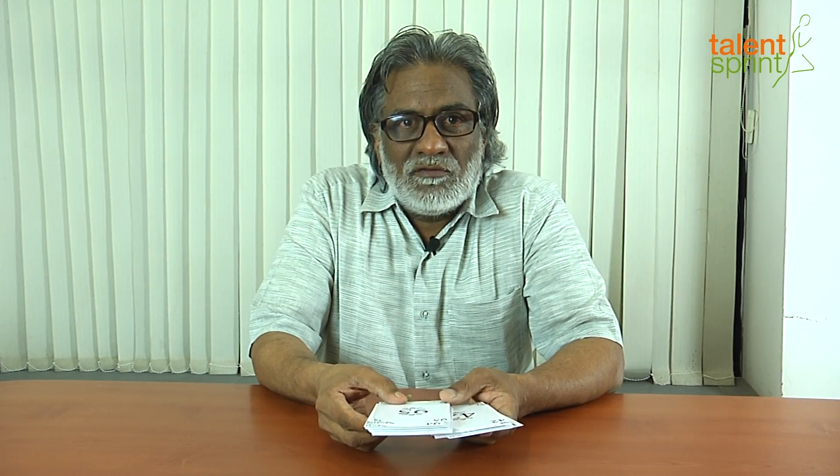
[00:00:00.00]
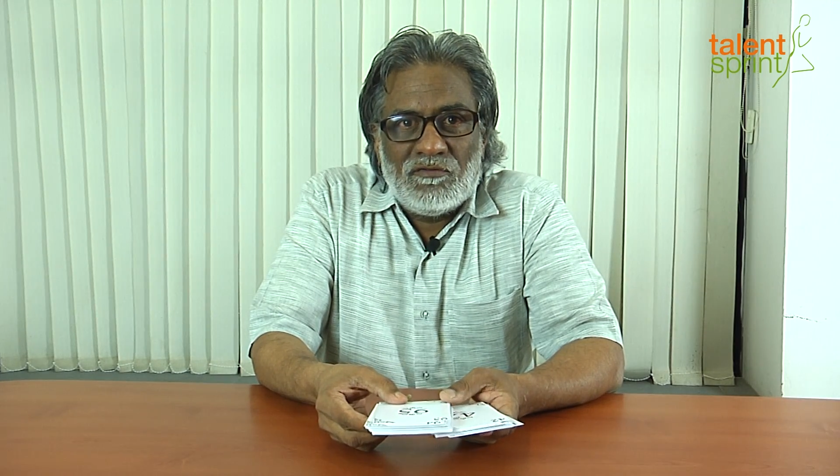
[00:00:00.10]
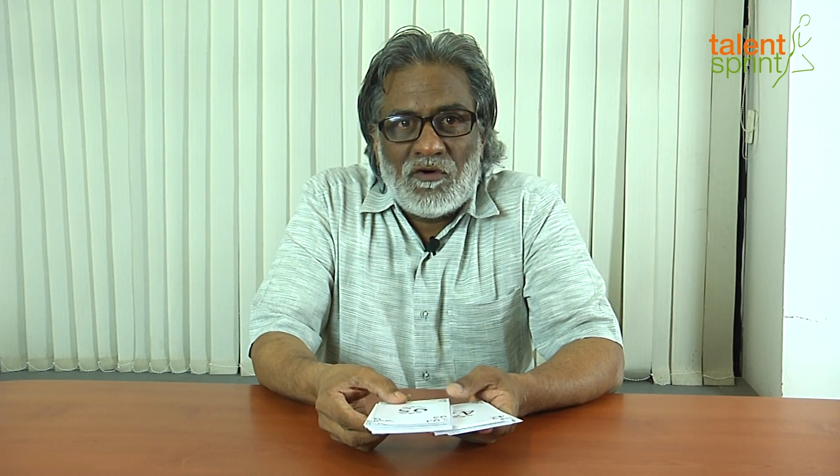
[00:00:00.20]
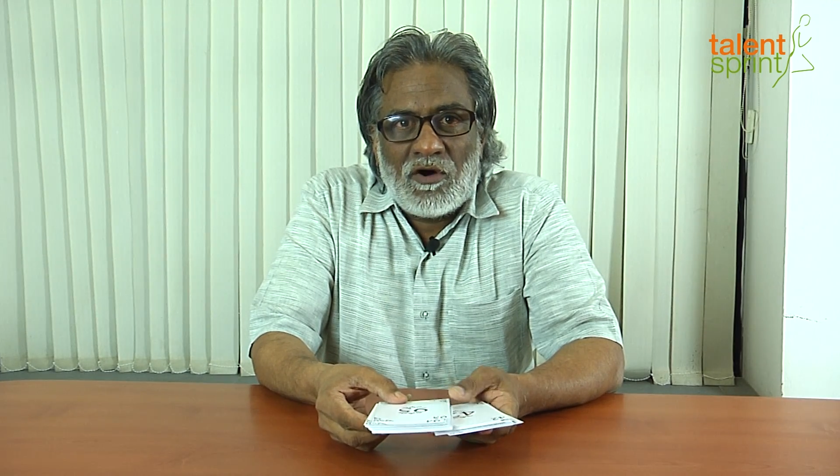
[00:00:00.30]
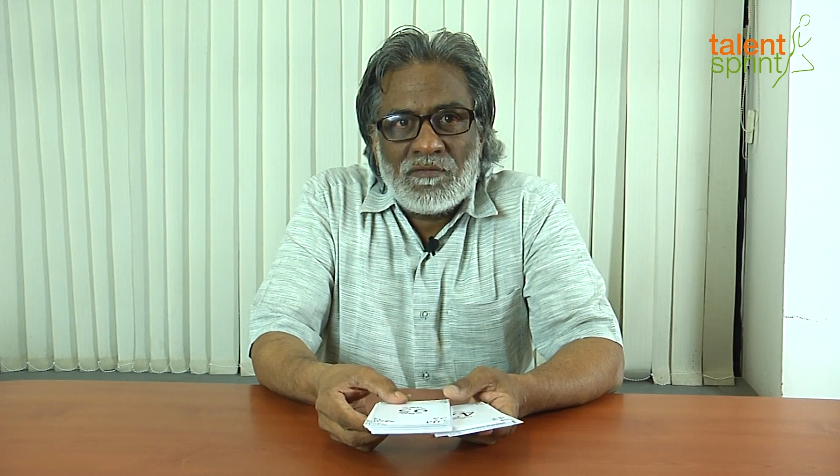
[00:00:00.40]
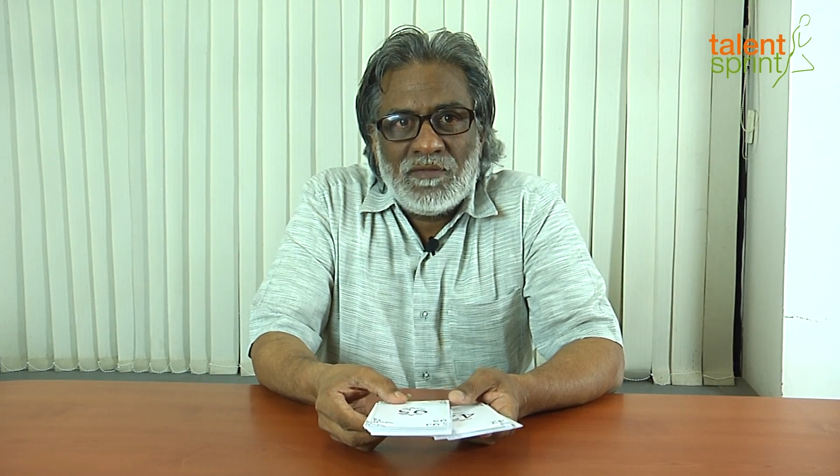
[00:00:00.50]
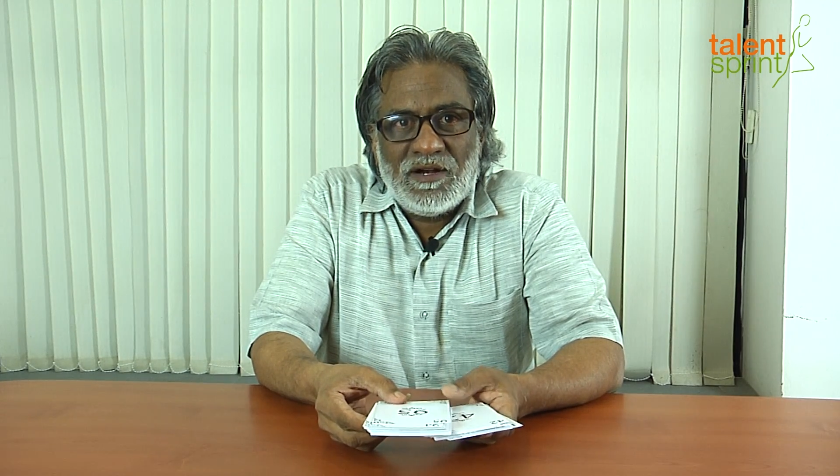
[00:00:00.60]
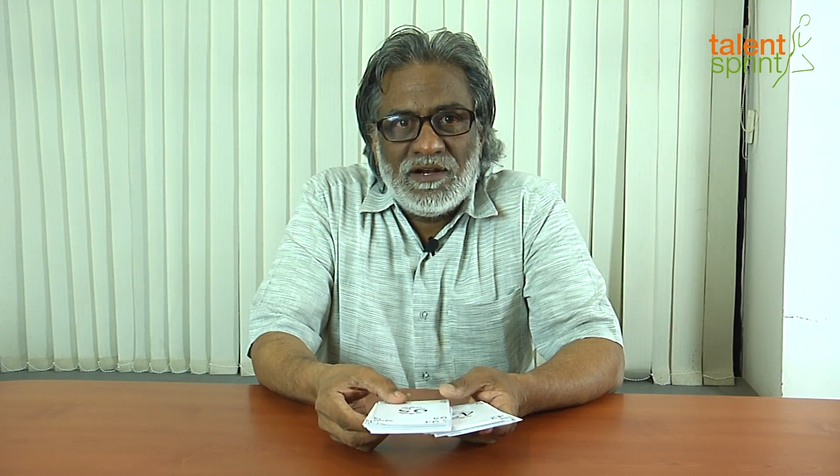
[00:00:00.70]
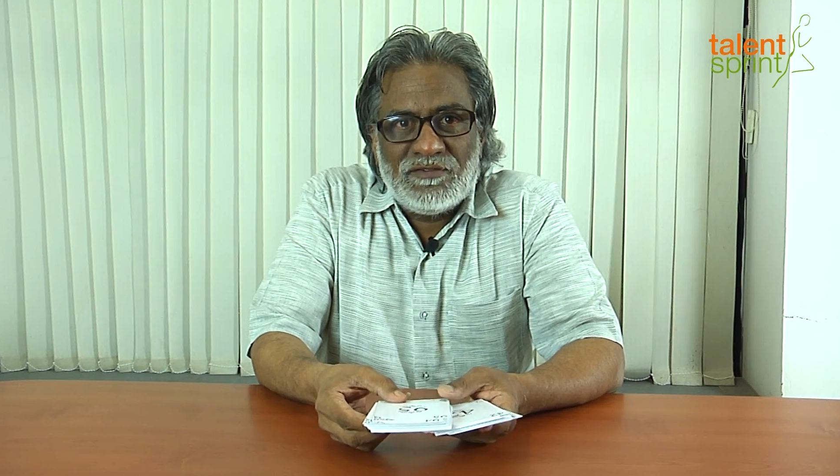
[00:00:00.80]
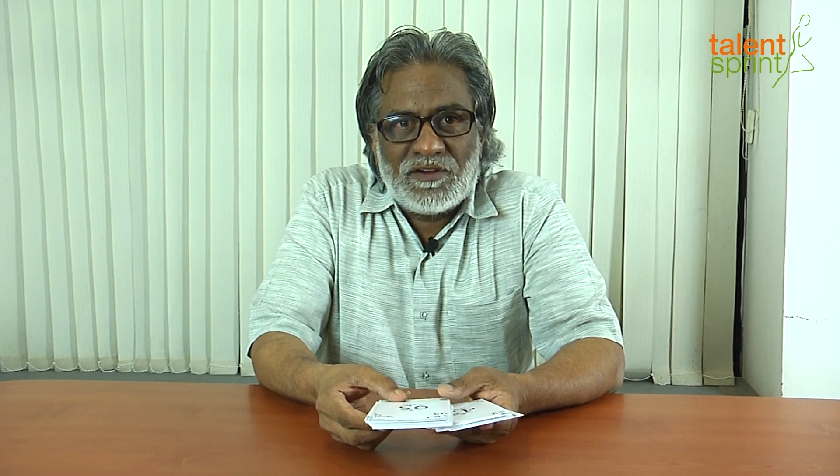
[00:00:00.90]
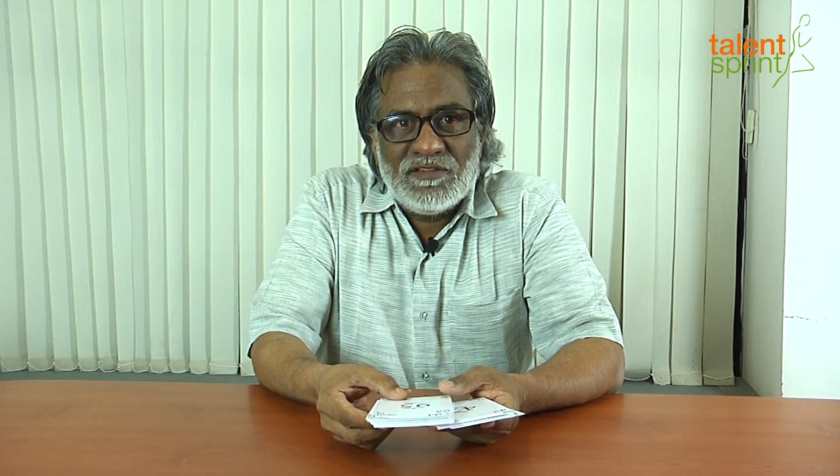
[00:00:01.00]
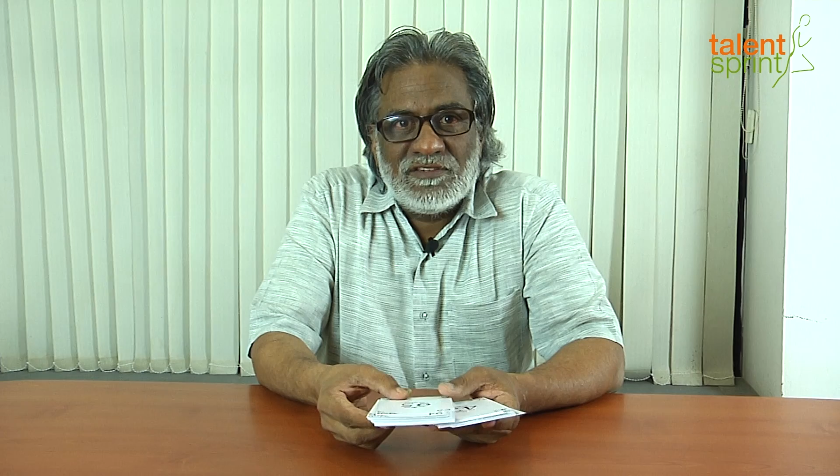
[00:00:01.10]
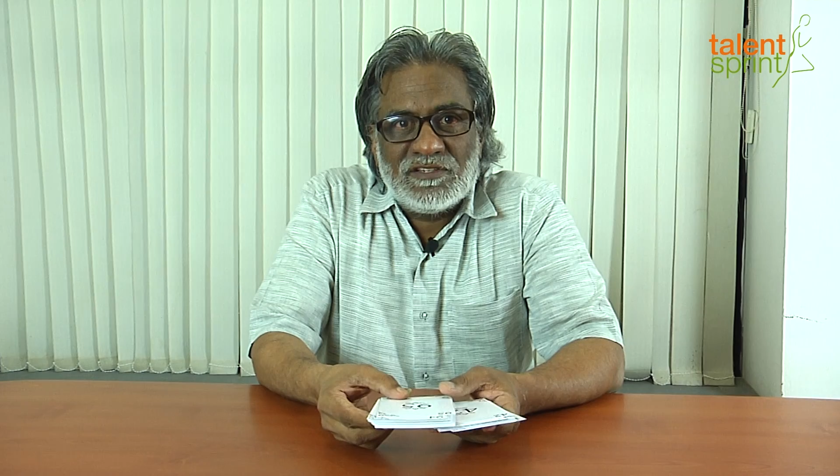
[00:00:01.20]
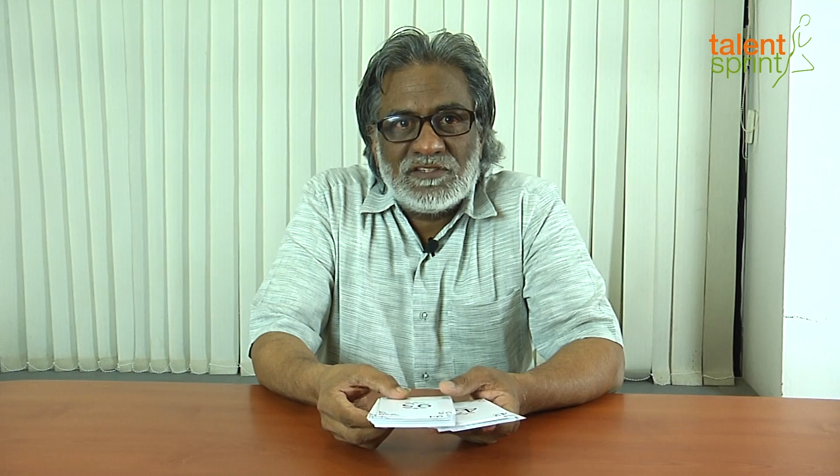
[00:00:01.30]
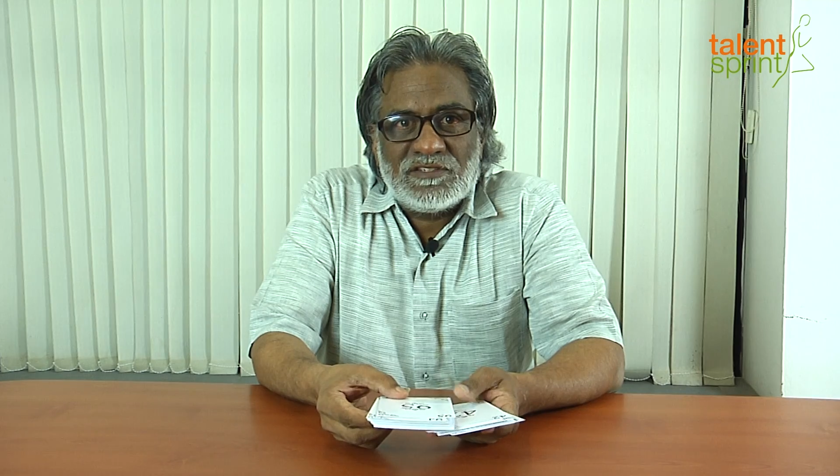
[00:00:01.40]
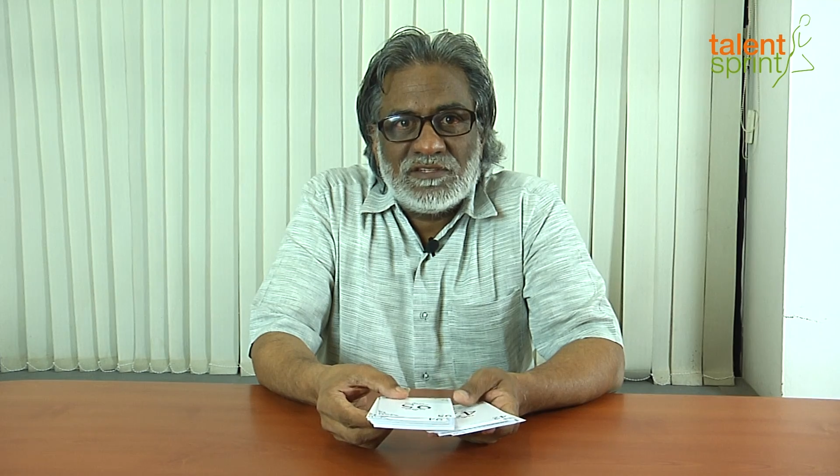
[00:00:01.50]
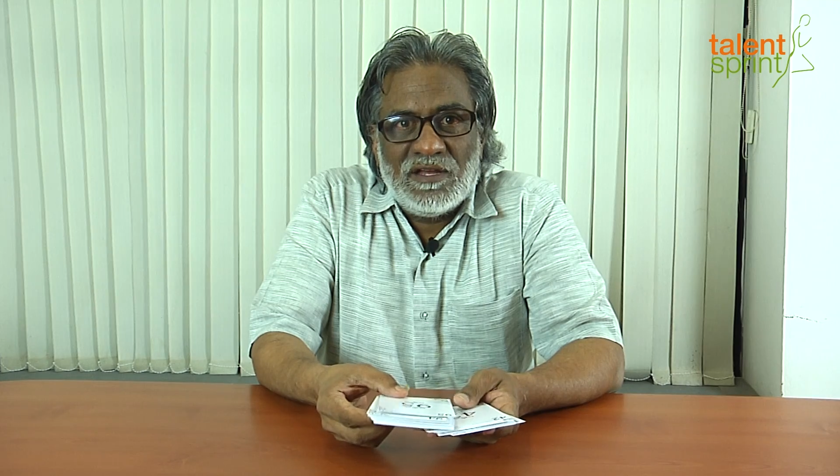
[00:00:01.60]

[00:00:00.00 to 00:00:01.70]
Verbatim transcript: formal differences